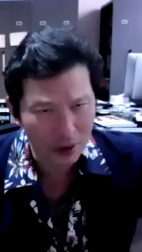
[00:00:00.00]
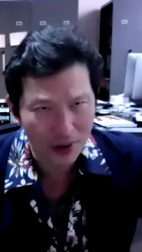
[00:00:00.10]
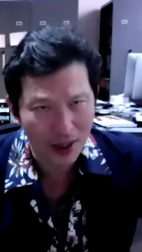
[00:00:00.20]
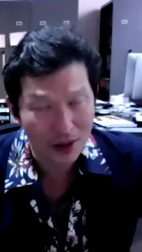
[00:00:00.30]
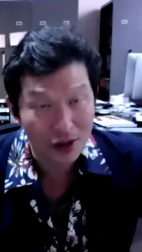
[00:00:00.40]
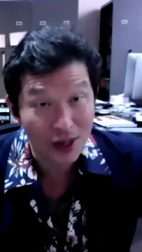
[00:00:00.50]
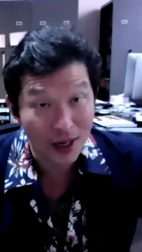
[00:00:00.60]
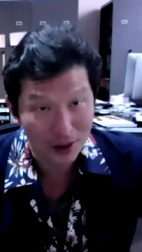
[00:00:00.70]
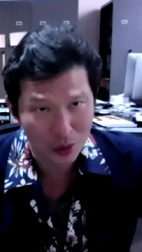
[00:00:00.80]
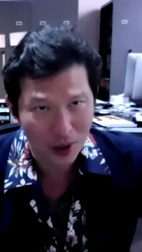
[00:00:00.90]
can all see the end in
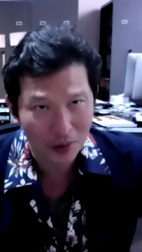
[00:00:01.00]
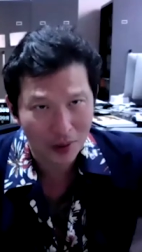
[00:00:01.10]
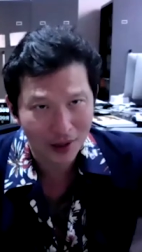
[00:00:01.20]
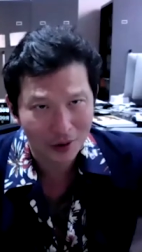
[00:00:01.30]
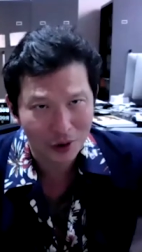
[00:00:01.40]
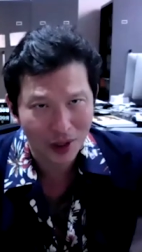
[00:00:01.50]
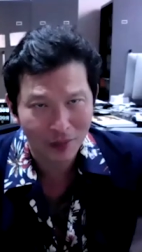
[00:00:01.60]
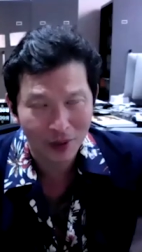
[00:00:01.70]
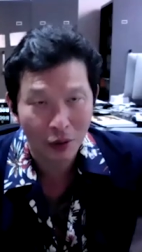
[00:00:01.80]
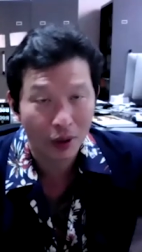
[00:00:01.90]
sight as well, right? There's kind
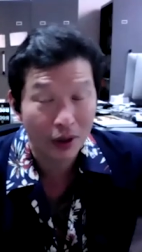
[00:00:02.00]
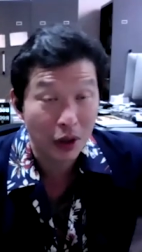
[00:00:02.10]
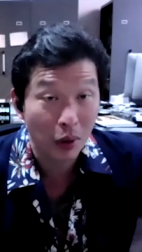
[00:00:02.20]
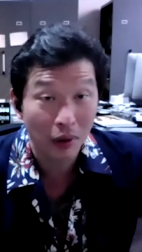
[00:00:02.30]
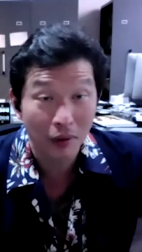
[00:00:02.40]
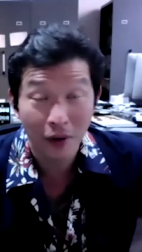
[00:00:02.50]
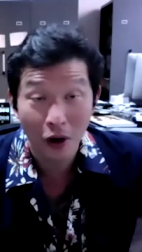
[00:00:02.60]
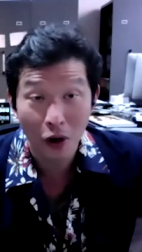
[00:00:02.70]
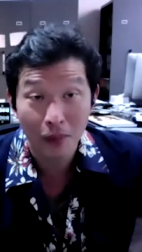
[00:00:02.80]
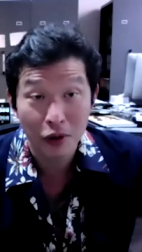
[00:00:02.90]
of been a renewal of
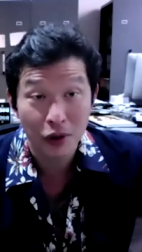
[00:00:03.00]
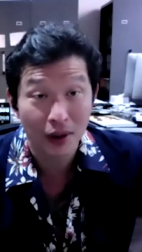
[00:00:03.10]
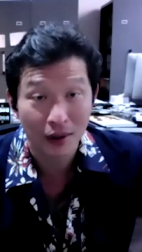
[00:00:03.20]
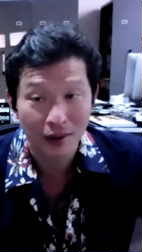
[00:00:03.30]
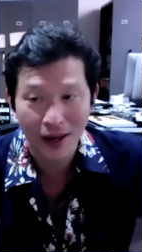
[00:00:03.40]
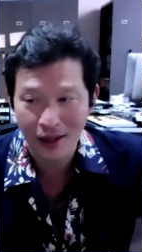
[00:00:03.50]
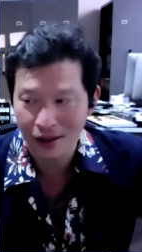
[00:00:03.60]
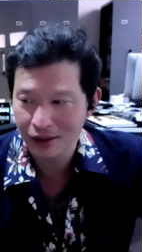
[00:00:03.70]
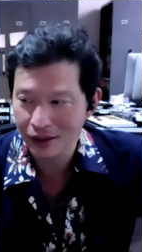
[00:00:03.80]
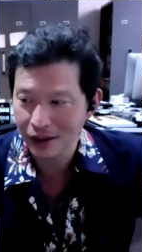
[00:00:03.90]
hope. There's a light
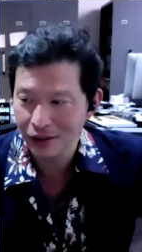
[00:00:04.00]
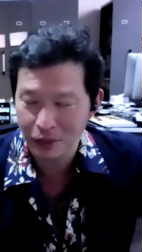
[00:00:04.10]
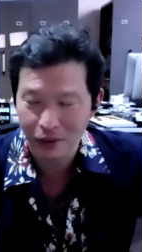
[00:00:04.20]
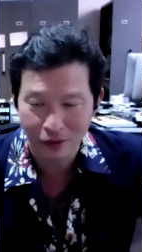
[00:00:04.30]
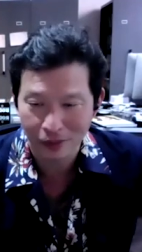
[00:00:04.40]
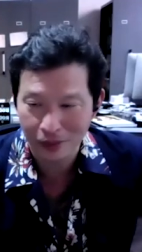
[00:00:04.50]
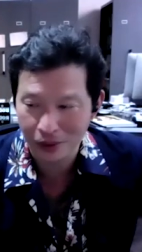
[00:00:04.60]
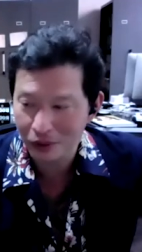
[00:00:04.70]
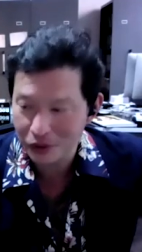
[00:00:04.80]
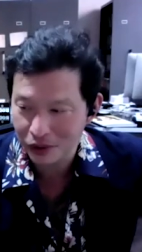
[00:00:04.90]
at the end of the
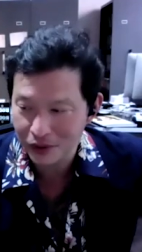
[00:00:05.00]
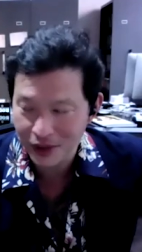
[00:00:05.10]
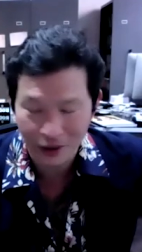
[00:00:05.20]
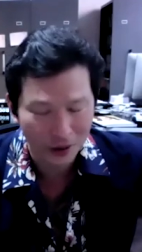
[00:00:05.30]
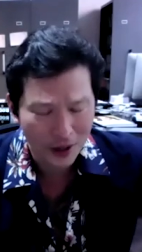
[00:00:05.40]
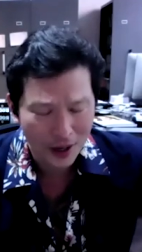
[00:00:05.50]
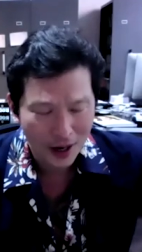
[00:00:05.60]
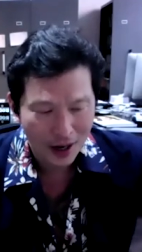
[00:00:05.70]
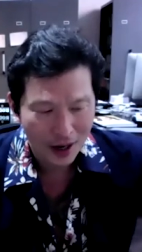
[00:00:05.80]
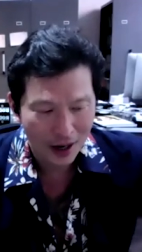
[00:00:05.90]
proverbial sort of tunnel,
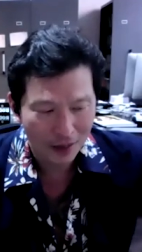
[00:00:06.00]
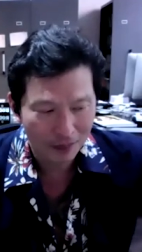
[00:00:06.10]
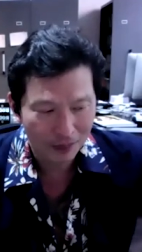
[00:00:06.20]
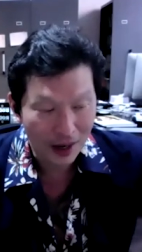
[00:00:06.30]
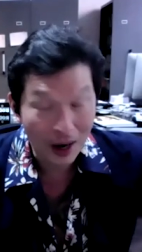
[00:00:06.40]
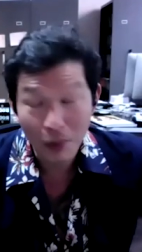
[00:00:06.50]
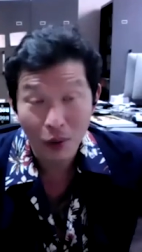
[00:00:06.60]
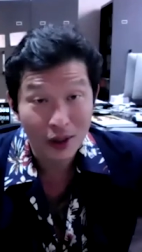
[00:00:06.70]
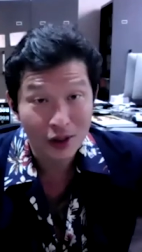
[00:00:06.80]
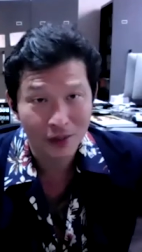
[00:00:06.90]
um, and I'm mm-hmm. going
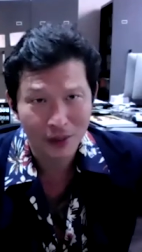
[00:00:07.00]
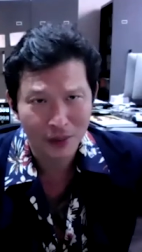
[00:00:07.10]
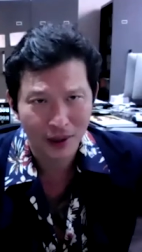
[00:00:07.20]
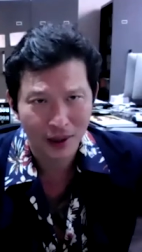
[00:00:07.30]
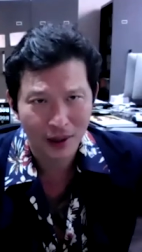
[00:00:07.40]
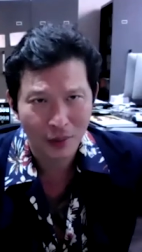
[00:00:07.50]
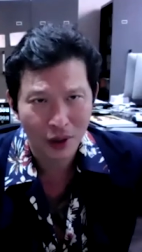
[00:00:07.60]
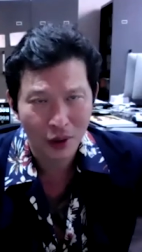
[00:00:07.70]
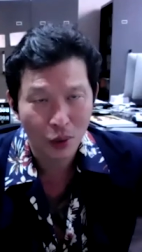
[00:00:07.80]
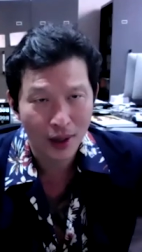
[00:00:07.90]
to want to see people again. I'm
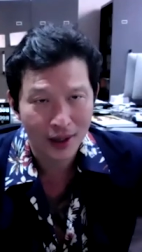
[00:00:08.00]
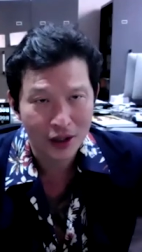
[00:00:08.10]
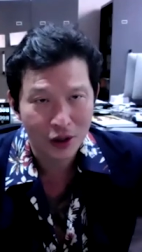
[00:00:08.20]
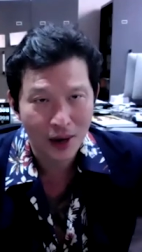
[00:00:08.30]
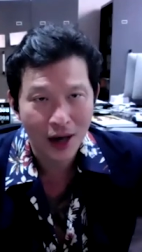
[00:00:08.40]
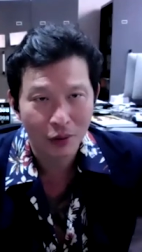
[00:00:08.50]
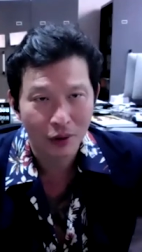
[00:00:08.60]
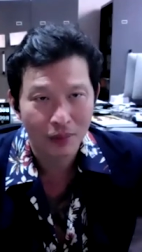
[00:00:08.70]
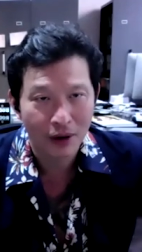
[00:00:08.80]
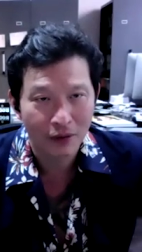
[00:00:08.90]
going to want to interact
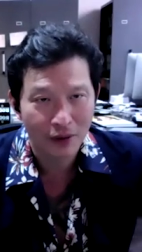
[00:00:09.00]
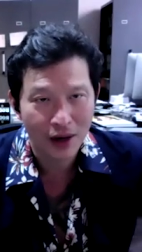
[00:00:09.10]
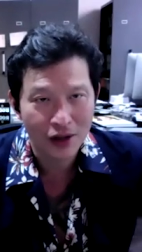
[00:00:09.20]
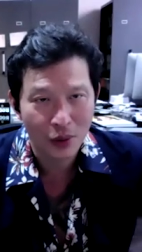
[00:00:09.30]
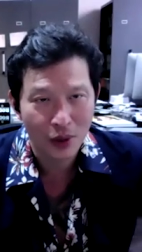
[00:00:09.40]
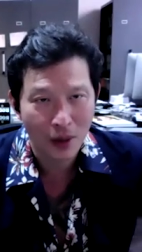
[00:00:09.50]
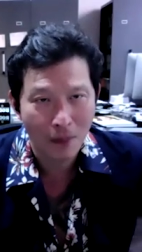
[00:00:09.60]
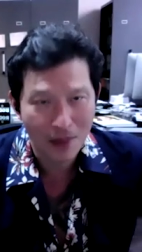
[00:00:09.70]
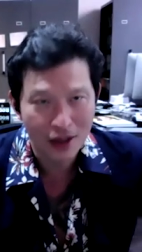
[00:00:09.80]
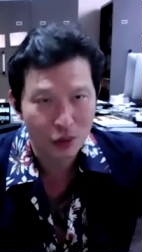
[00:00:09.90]
with my friends. I want to
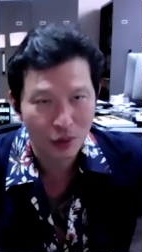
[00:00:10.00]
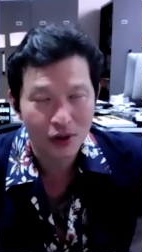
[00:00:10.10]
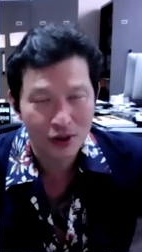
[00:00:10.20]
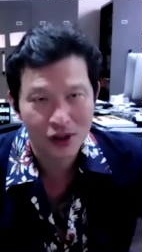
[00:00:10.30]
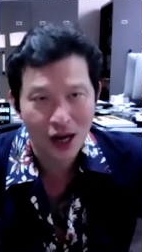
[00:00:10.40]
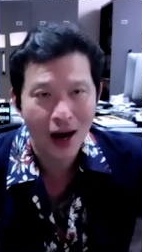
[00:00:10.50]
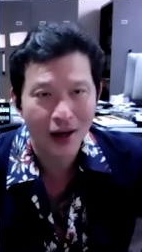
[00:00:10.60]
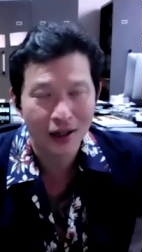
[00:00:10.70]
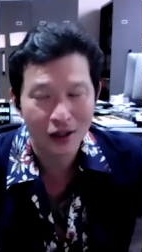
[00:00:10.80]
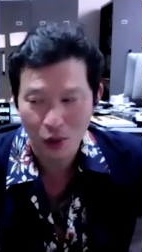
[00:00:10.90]
mix with
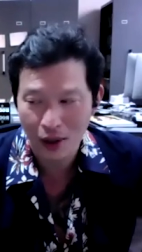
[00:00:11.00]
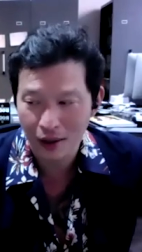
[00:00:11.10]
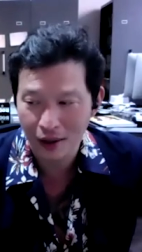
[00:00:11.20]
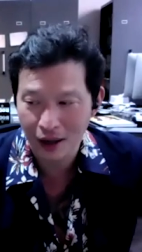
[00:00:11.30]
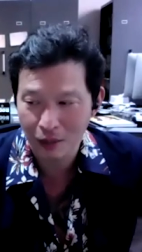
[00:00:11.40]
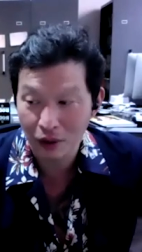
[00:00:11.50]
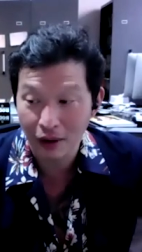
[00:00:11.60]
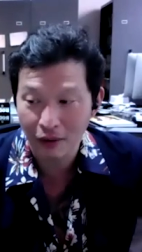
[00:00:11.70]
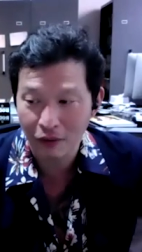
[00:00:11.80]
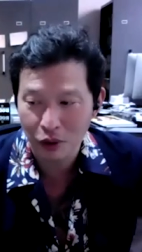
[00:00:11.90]
society as well, and I'm
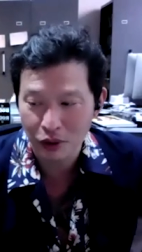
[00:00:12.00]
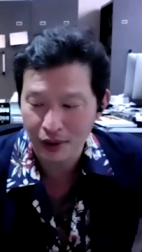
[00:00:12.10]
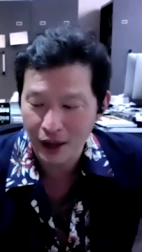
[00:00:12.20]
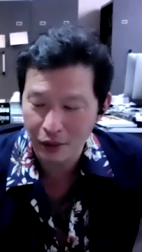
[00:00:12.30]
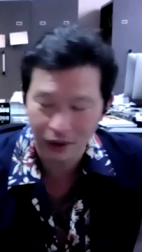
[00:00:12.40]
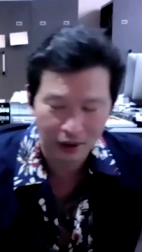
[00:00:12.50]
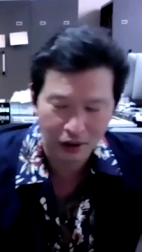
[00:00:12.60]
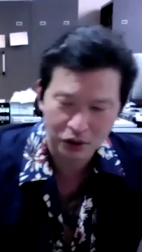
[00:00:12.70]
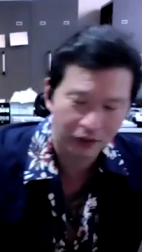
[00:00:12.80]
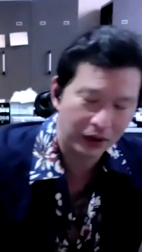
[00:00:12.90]
looking forward to that mm. with you
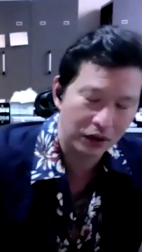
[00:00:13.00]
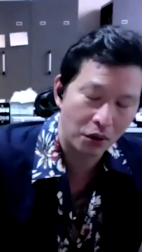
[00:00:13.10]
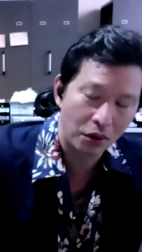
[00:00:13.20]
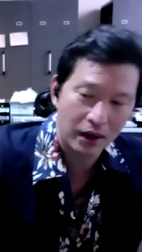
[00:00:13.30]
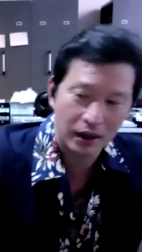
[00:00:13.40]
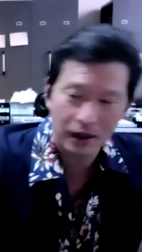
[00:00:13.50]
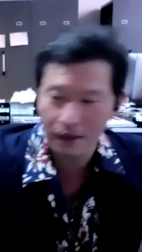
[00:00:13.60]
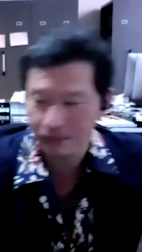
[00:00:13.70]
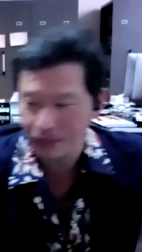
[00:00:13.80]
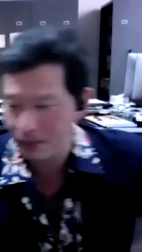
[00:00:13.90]
know sort of inordinate
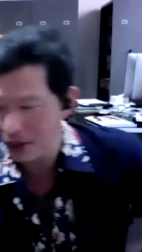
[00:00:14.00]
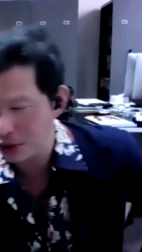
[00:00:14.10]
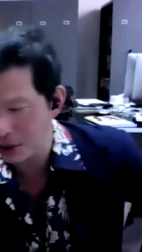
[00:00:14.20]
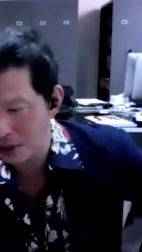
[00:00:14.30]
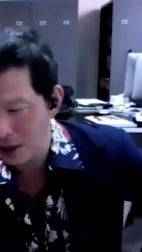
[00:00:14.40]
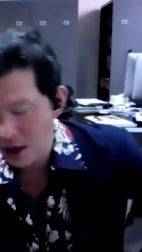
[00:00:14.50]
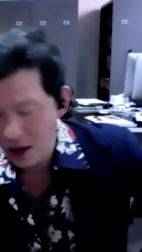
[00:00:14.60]
um, pleasure.